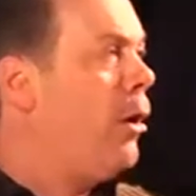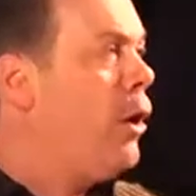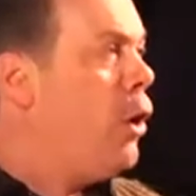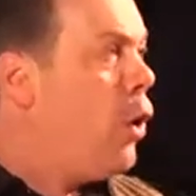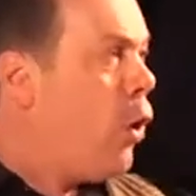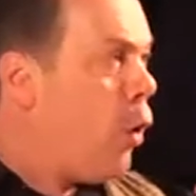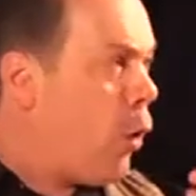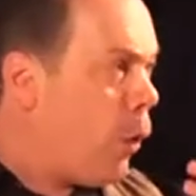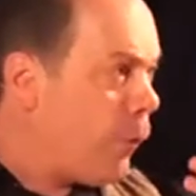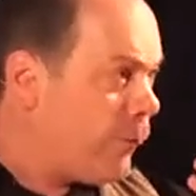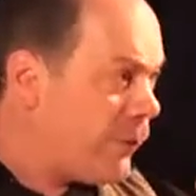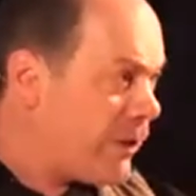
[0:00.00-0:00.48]

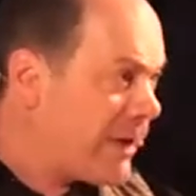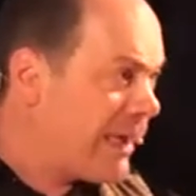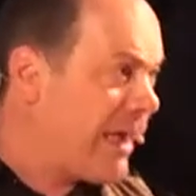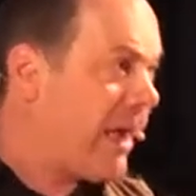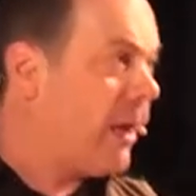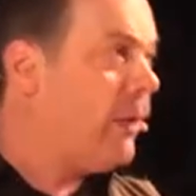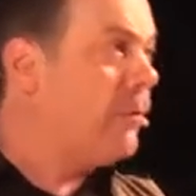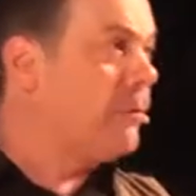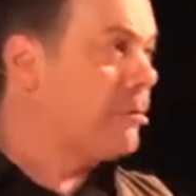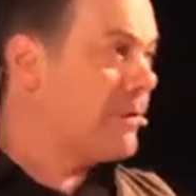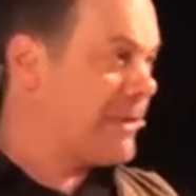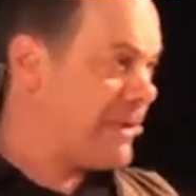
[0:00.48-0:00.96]
of
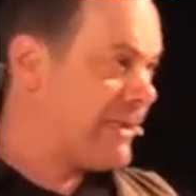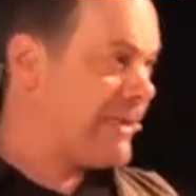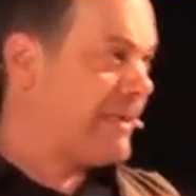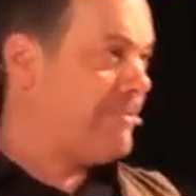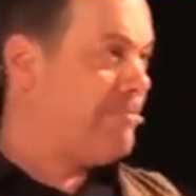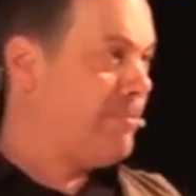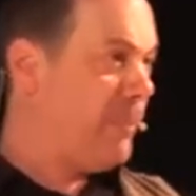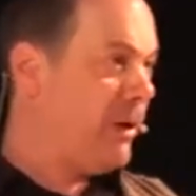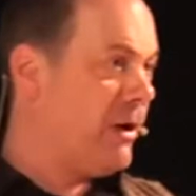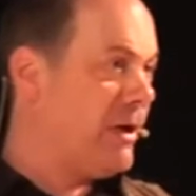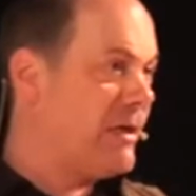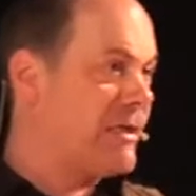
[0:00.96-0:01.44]
occult
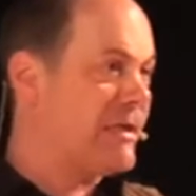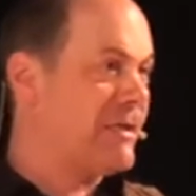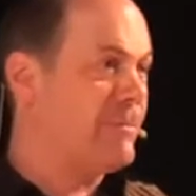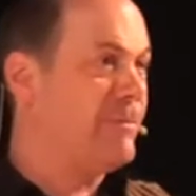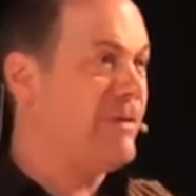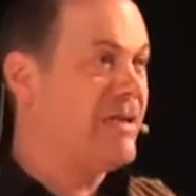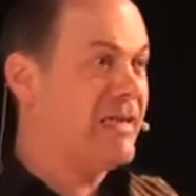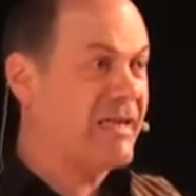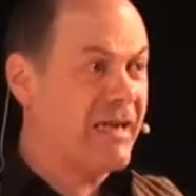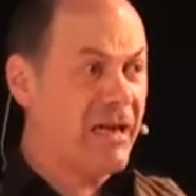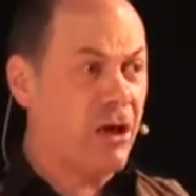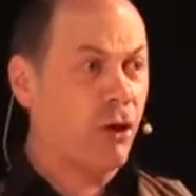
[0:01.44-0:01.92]
symbolism
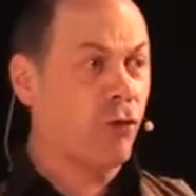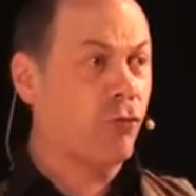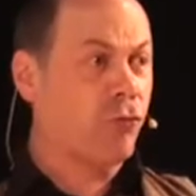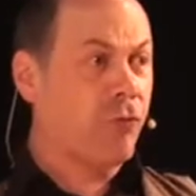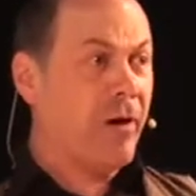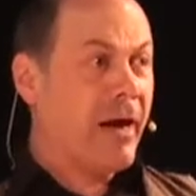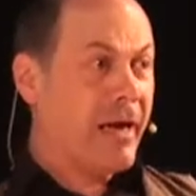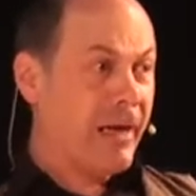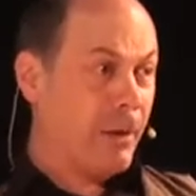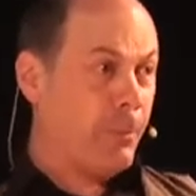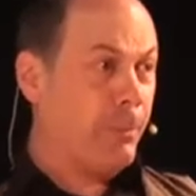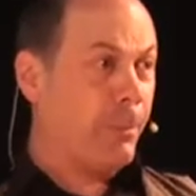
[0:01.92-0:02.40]
is
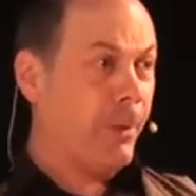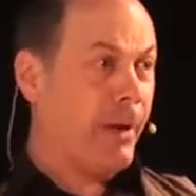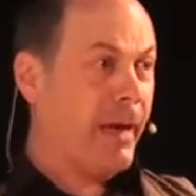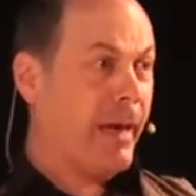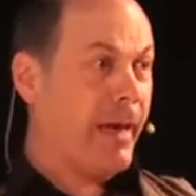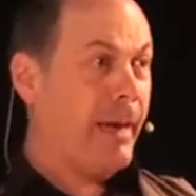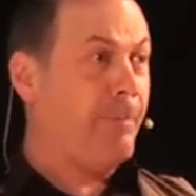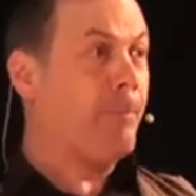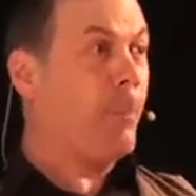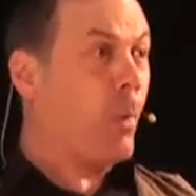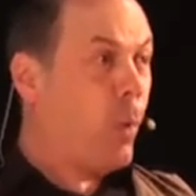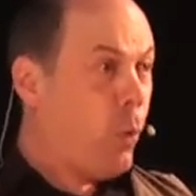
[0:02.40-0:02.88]
incredibly
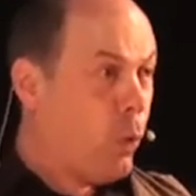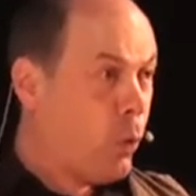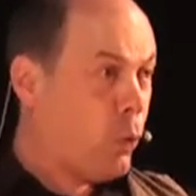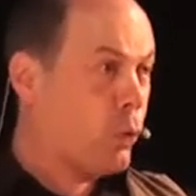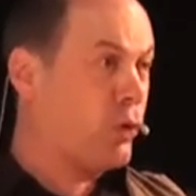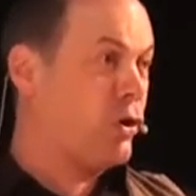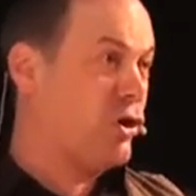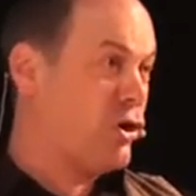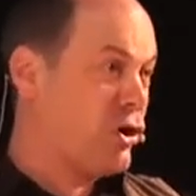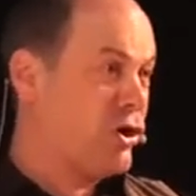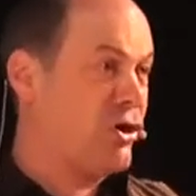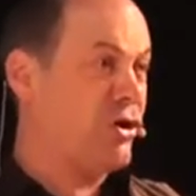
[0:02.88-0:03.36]

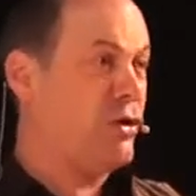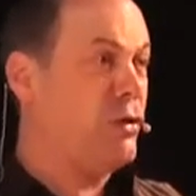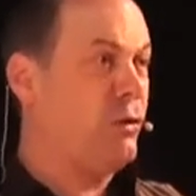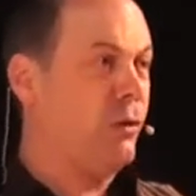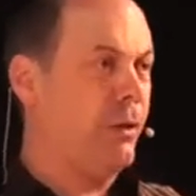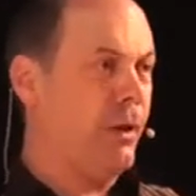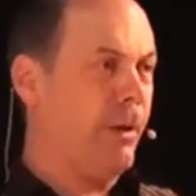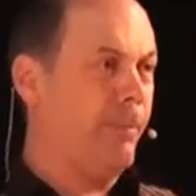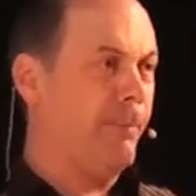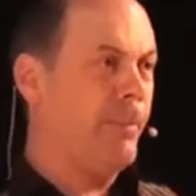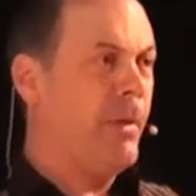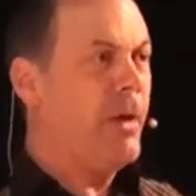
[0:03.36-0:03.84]
important to
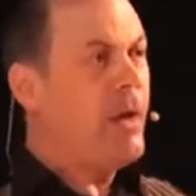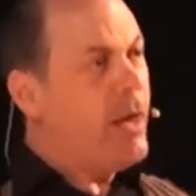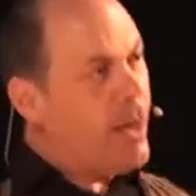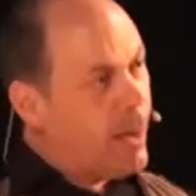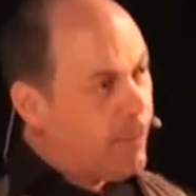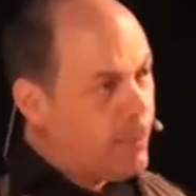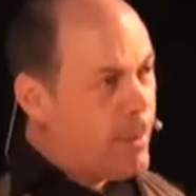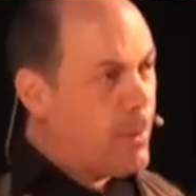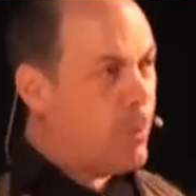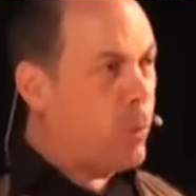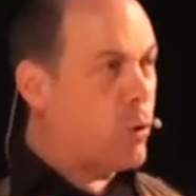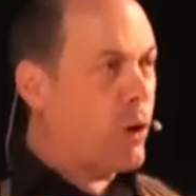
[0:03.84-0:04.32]
them. And
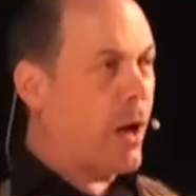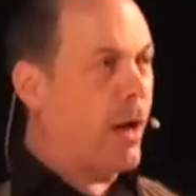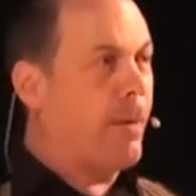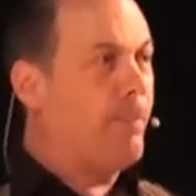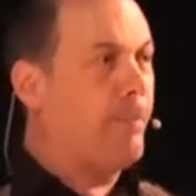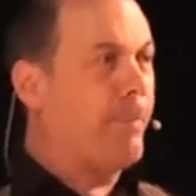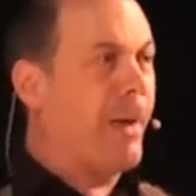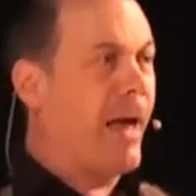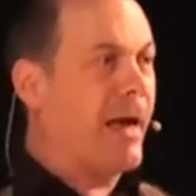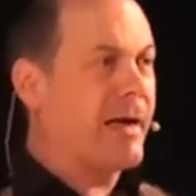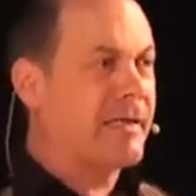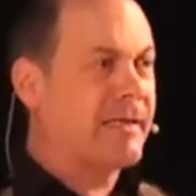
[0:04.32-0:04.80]
we will come
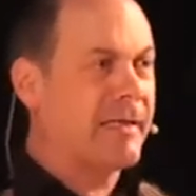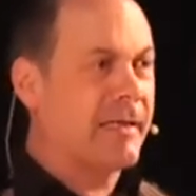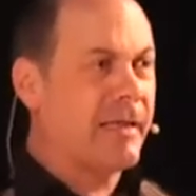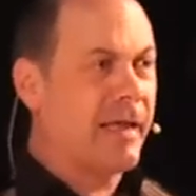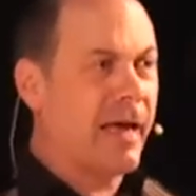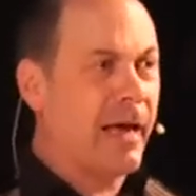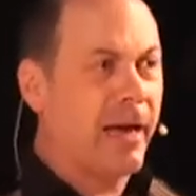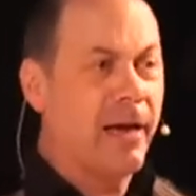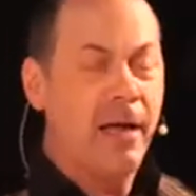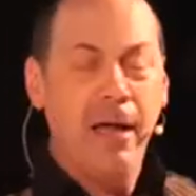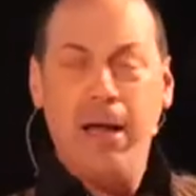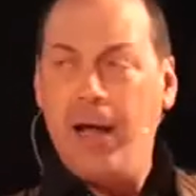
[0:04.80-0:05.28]
back to
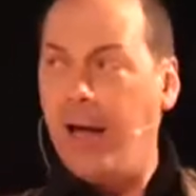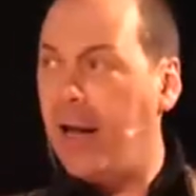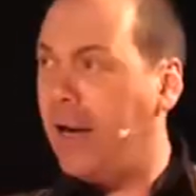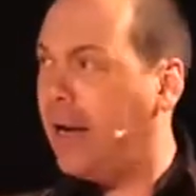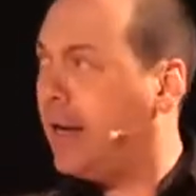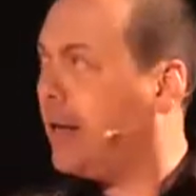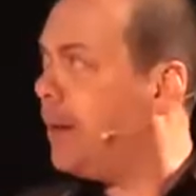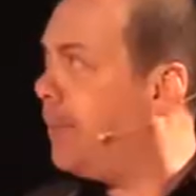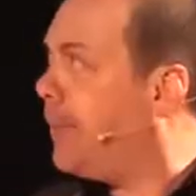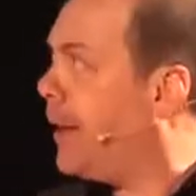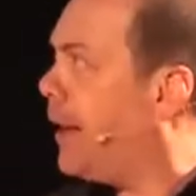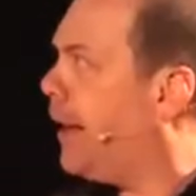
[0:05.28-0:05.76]
that a little
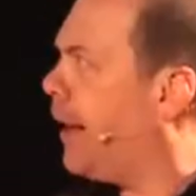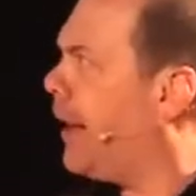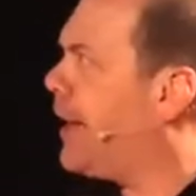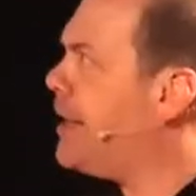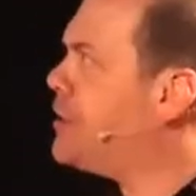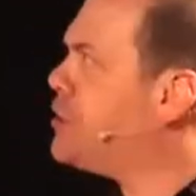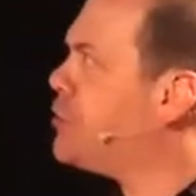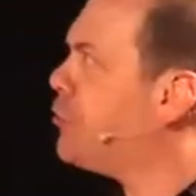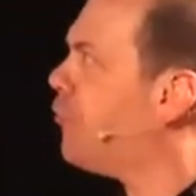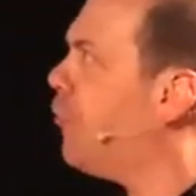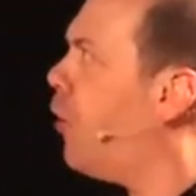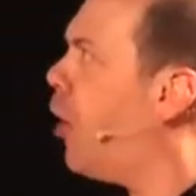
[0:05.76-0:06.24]
bit
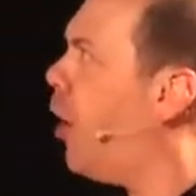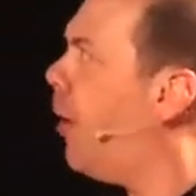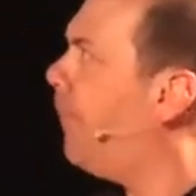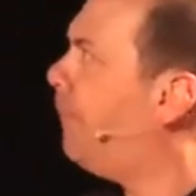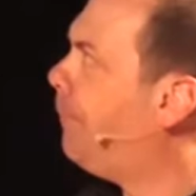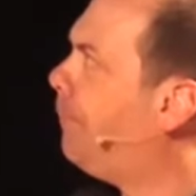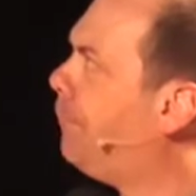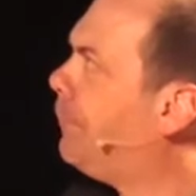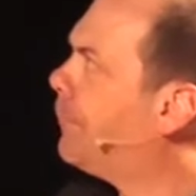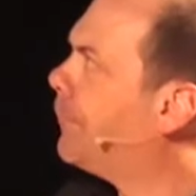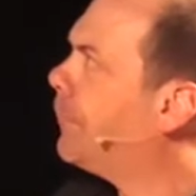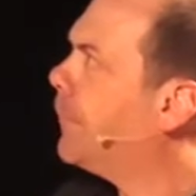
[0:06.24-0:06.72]
later on.
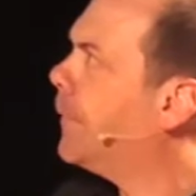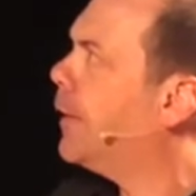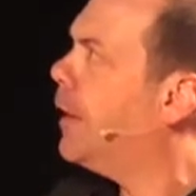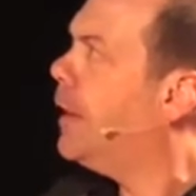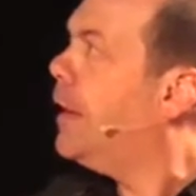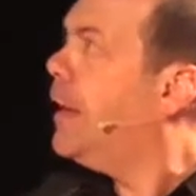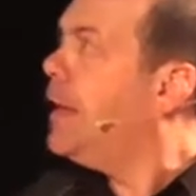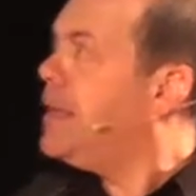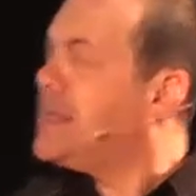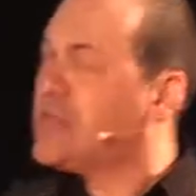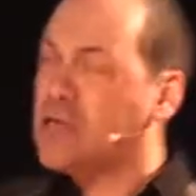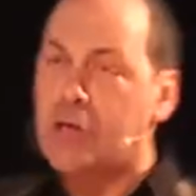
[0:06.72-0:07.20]

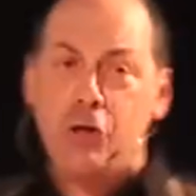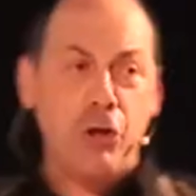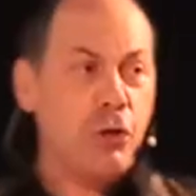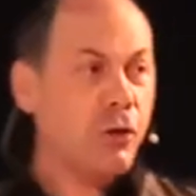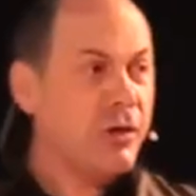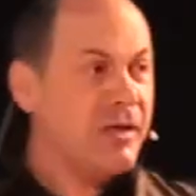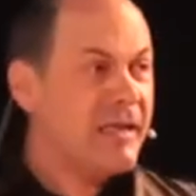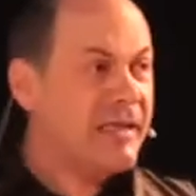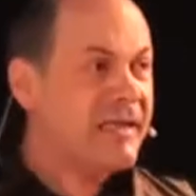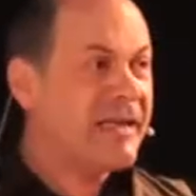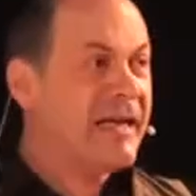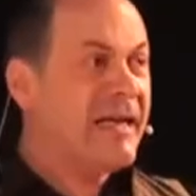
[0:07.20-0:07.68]
So you can
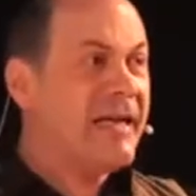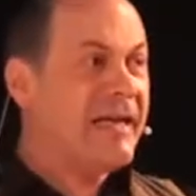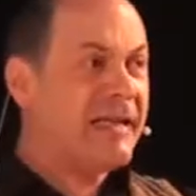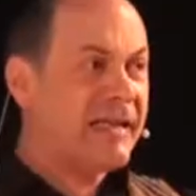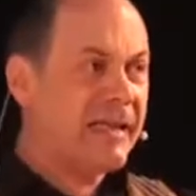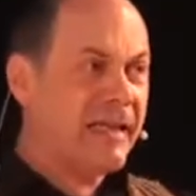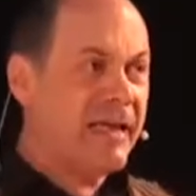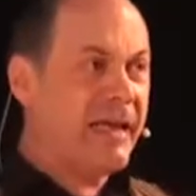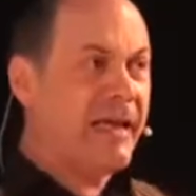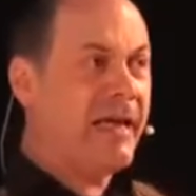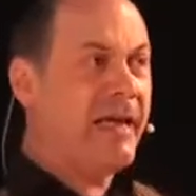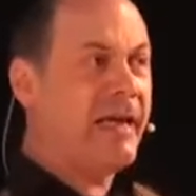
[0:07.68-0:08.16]
see as the
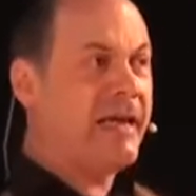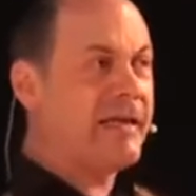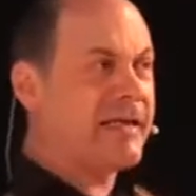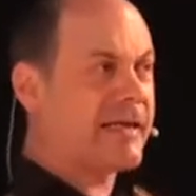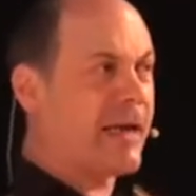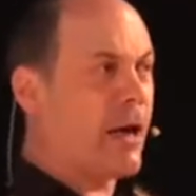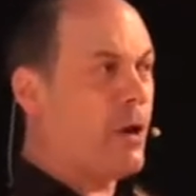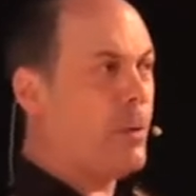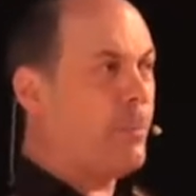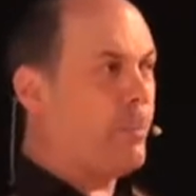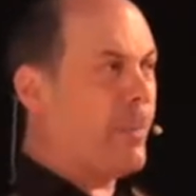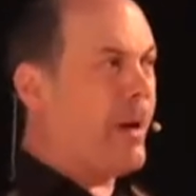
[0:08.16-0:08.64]
years
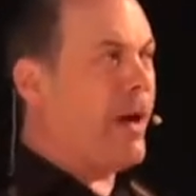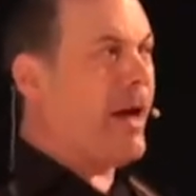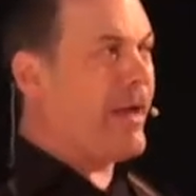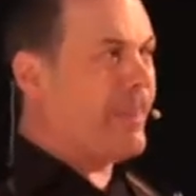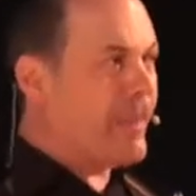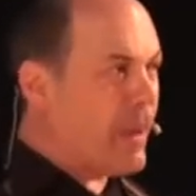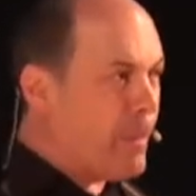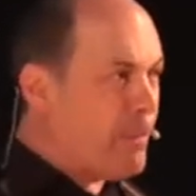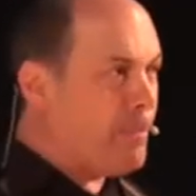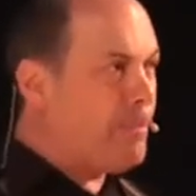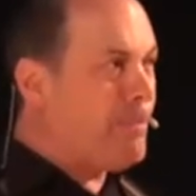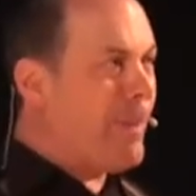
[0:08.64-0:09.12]
go by, the
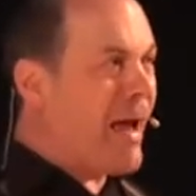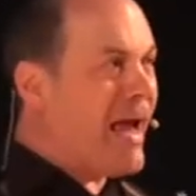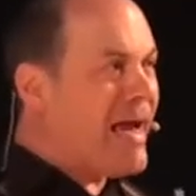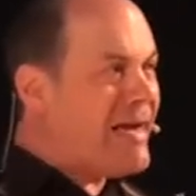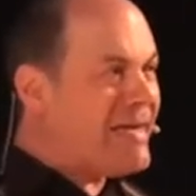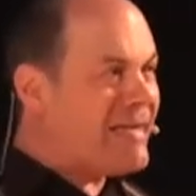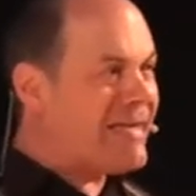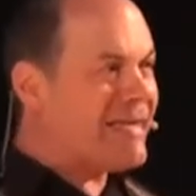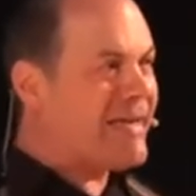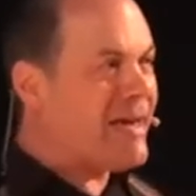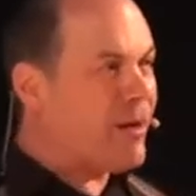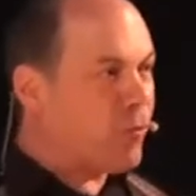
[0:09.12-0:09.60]

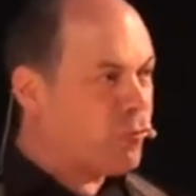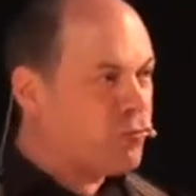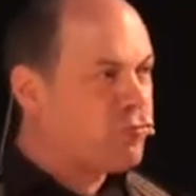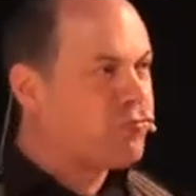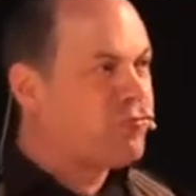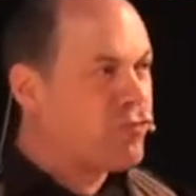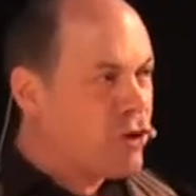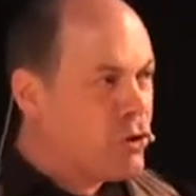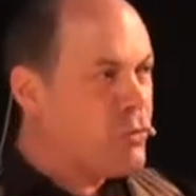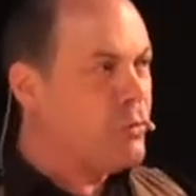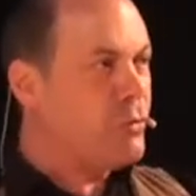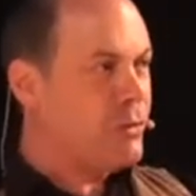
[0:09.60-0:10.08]
basic
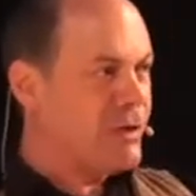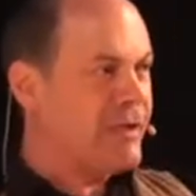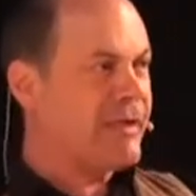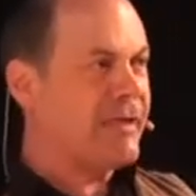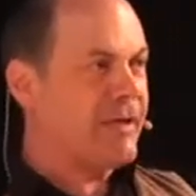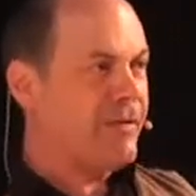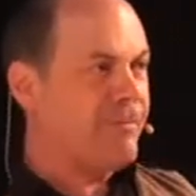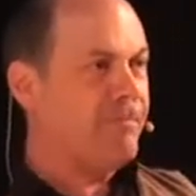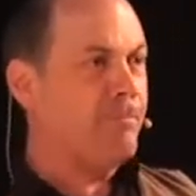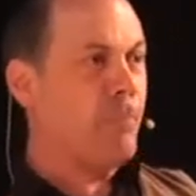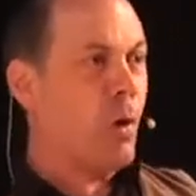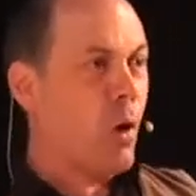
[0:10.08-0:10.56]
roots
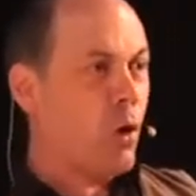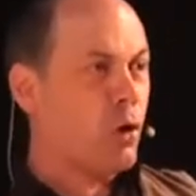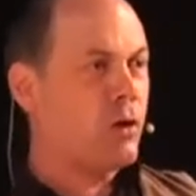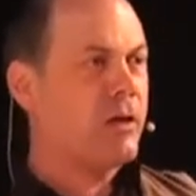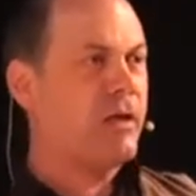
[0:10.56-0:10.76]
of modern